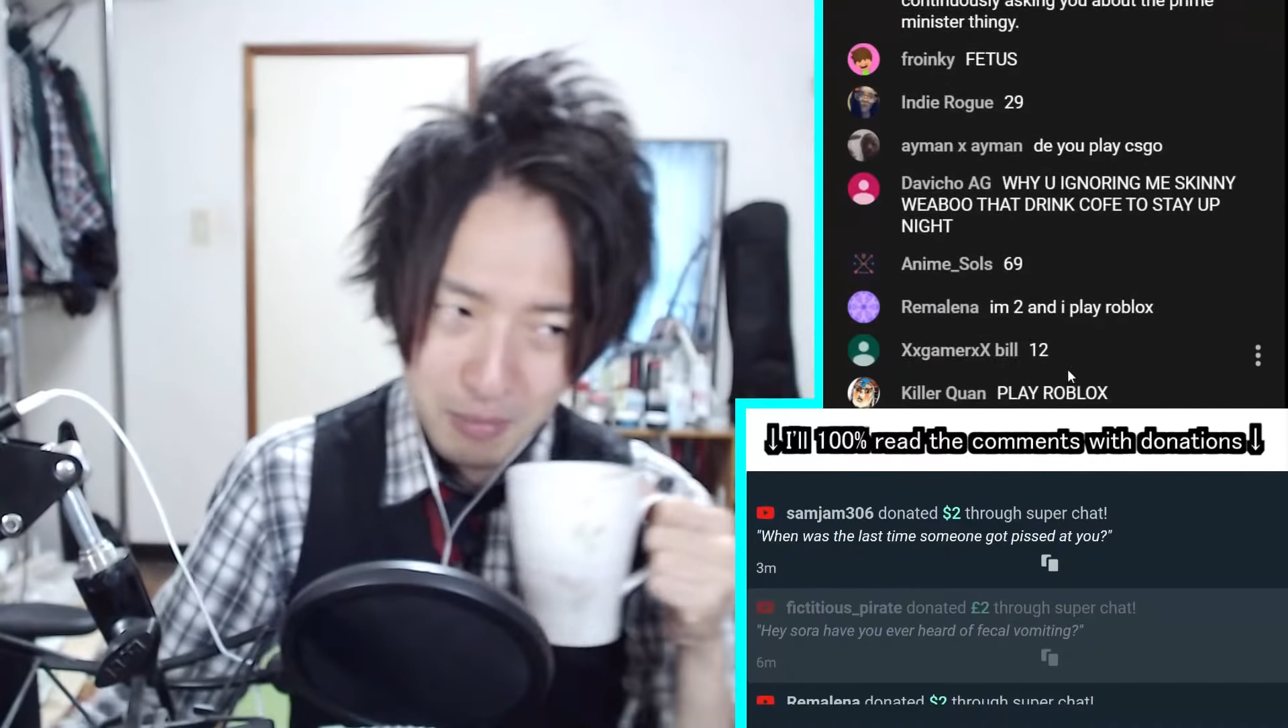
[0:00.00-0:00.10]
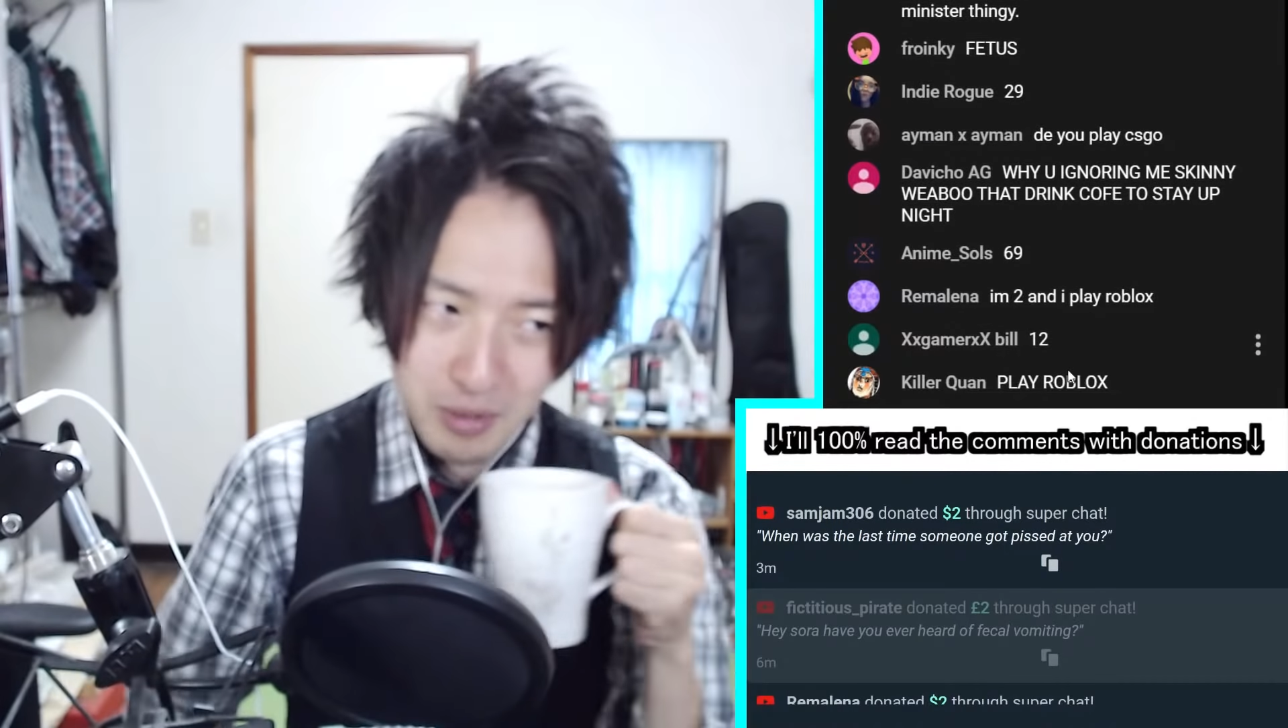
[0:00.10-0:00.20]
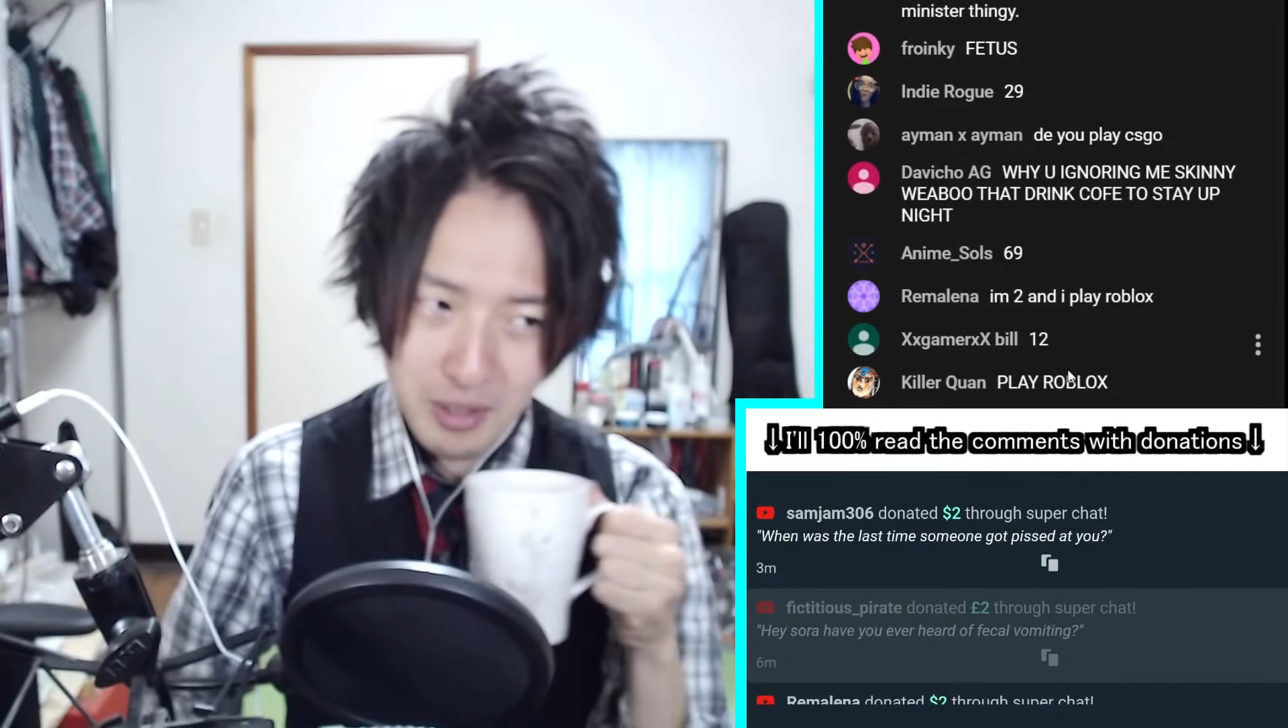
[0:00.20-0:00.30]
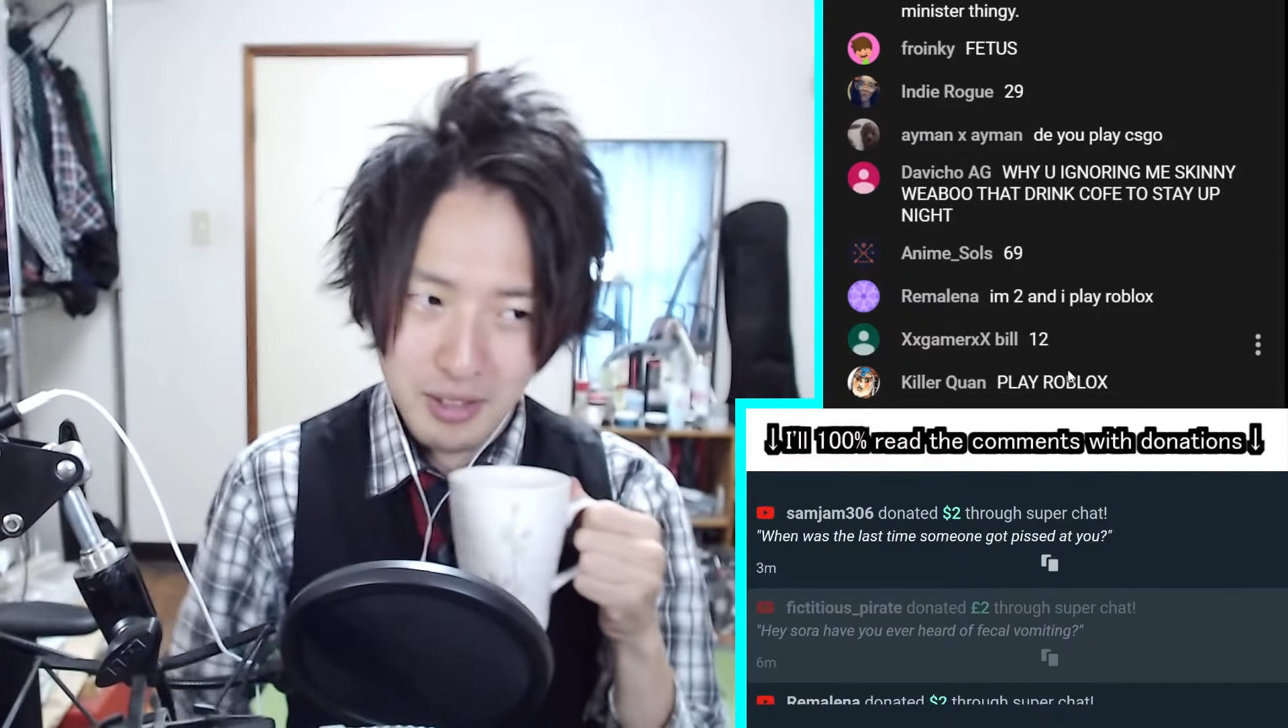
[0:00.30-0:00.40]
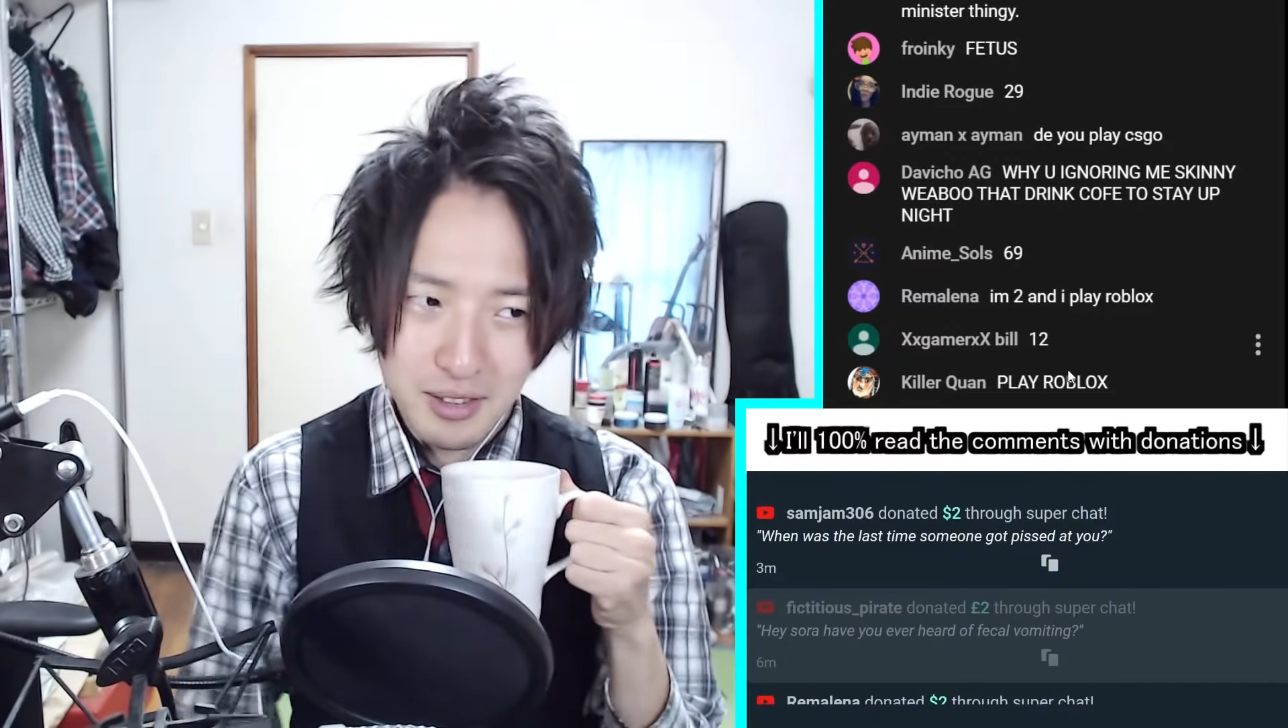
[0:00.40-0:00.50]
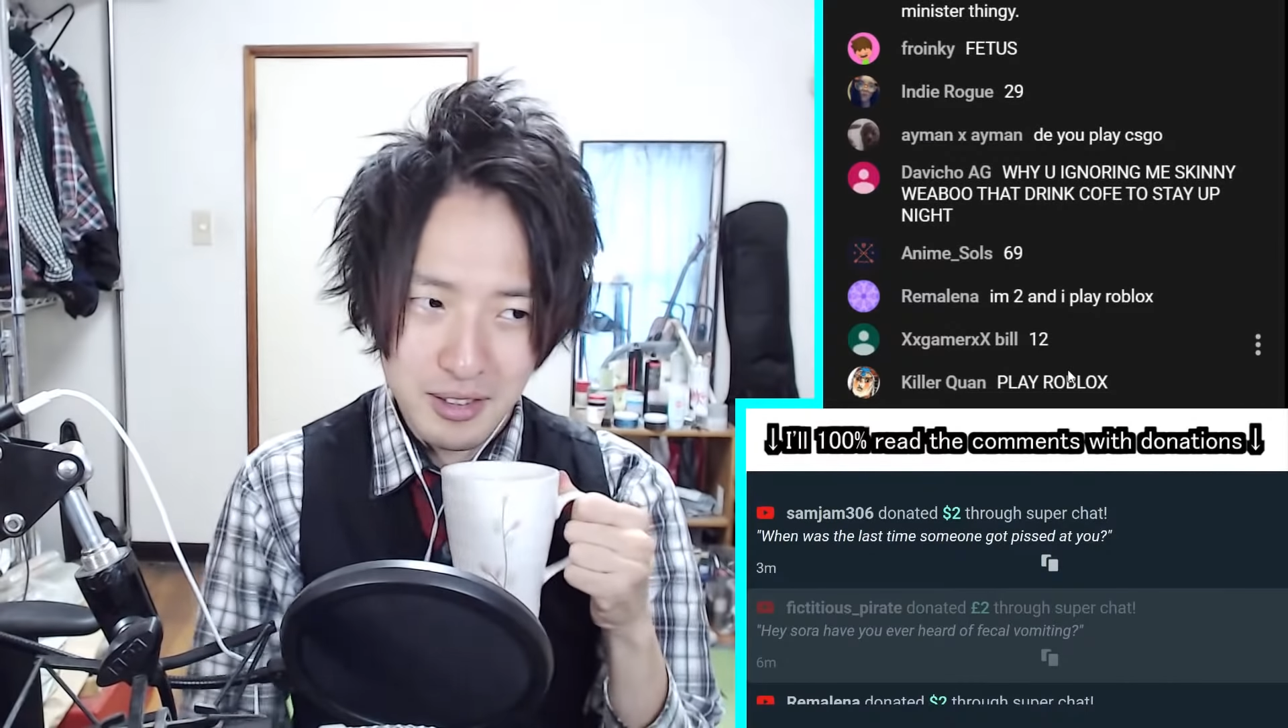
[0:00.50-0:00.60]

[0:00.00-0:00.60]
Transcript: But